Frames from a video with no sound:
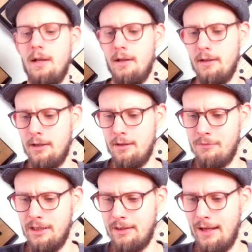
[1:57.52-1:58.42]

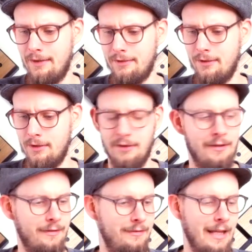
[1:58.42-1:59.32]
It has got
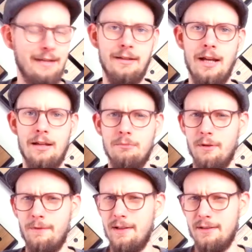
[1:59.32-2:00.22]
its nickname,
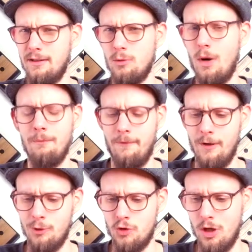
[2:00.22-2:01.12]
I think, at the drum
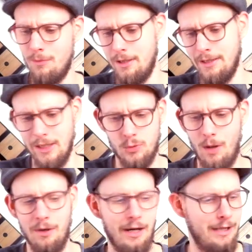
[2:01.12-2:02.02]
fair in Germany, the
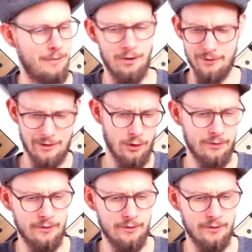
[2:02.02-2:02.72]
treble hi-hat, because it looks